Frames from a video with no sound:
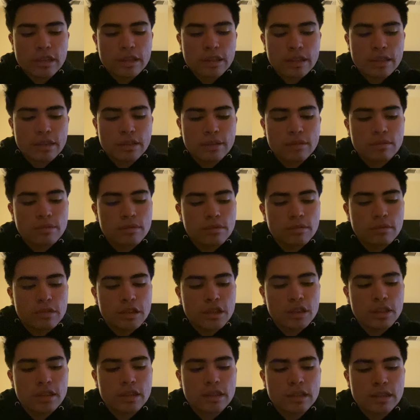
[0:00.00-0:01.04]
it,
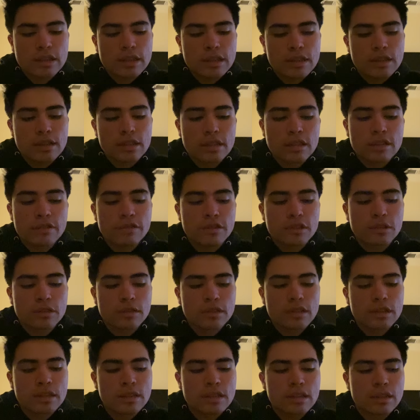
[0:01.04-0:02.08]
which can lead to
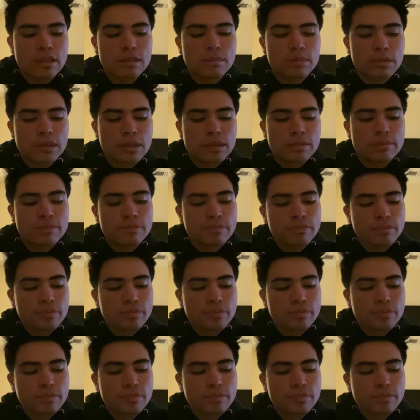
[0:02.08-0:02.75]
difficulty sleeping.